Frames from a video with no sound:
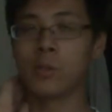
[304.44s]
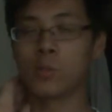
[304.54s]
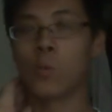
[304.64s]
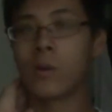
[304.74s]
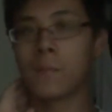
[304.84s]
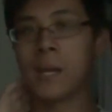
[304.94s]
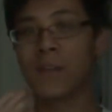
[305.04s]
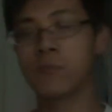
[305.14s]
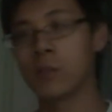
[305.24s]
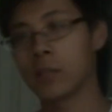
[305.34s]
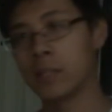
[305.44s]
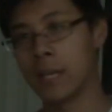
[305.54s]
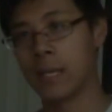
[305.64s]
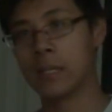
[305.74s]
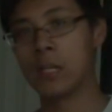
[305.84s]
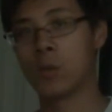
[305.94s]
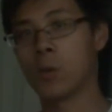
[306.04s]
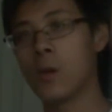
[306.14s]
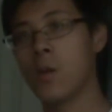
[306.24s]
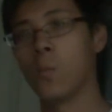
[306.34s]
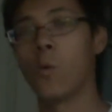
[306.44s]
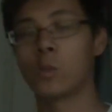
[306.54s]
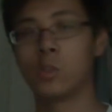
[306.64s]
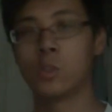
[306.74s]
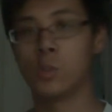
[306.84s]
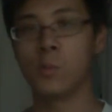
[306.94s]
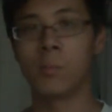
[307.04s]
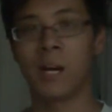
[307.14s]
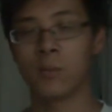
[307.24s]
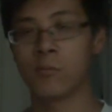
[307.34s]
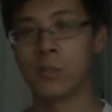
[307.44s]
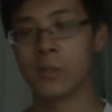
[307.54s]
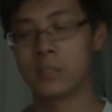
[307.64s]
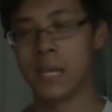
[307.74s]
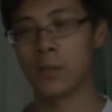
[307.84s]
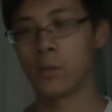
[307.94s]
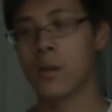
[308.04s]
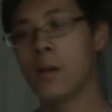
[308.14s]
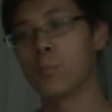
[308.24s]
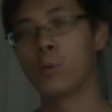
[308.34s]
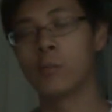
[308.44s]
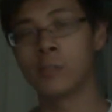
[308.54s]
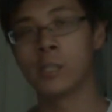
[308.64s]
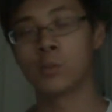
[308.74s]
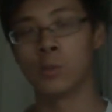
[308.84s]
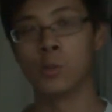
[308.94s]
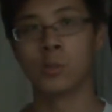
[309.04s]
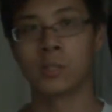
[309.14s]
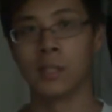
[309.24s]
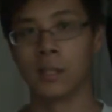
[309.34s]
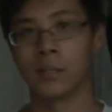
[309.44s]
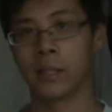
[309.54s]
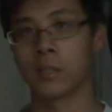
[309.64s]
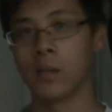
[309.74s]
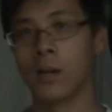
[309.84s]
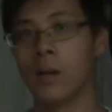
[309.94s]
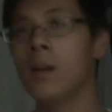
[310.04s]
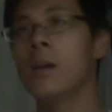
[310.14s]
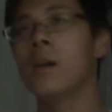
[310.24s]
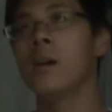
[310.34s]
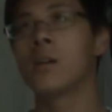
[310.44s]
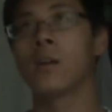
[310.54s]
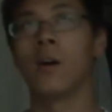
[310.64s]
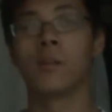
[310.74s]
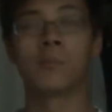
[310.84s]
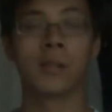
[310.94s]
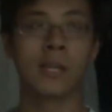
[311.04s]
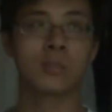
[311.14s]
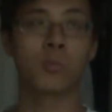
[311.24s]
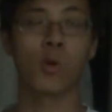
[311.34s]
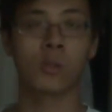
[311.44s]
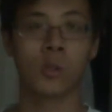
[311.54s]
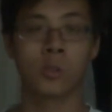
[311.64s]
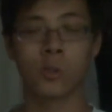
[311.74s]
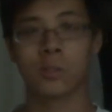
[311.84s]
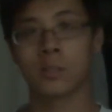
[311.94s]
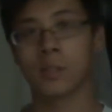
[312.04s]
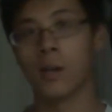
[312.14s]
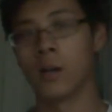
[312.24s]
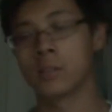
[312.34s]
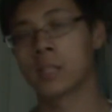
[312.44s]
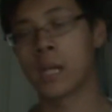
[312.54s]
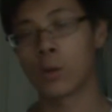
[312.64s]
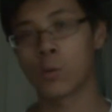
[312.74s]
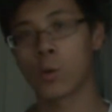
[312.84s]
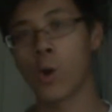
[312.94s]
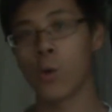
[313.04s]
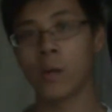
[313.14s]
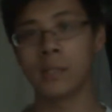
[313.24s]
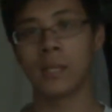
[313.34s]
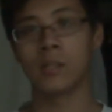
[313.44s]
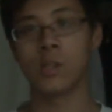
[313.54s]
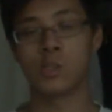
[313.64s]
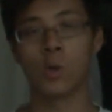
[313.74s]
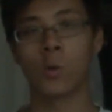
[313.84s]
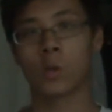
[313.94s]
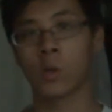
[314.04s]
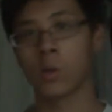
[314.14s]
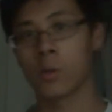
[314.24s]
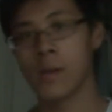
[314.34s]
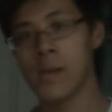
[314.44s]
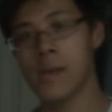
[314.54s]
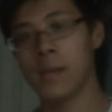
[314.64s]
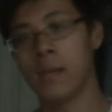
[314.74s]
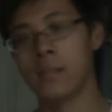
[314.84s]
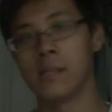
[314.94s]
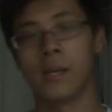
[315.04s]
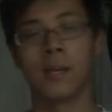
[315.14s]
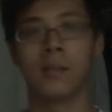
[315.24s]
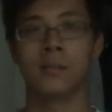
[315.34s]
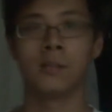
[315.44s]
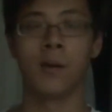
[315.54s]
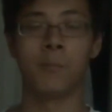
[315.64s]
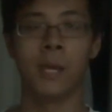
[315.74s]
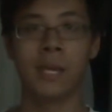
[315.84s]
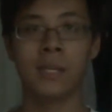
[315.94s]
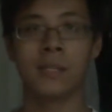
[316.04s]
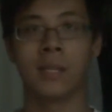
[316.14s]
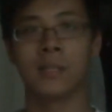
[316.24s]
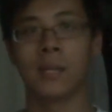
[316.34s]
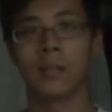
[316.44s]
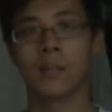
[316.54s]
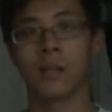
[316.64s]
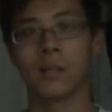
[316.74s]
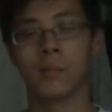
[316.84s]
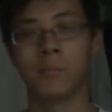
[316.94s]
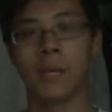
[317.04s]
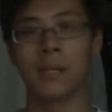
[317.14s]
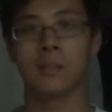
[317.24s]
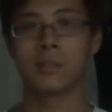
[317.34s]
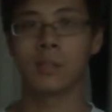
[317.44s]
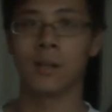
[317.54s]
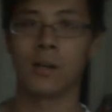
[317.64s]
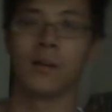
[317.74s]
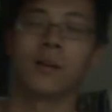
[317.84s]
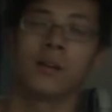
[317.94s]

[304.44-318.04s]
there's one main villain and either one or two minor villains that are briefly introduced in it, like uh, uh, again, spoiler alert, uh, Scarecrow, and then the Joker, and then Bane, and then Bane's uh,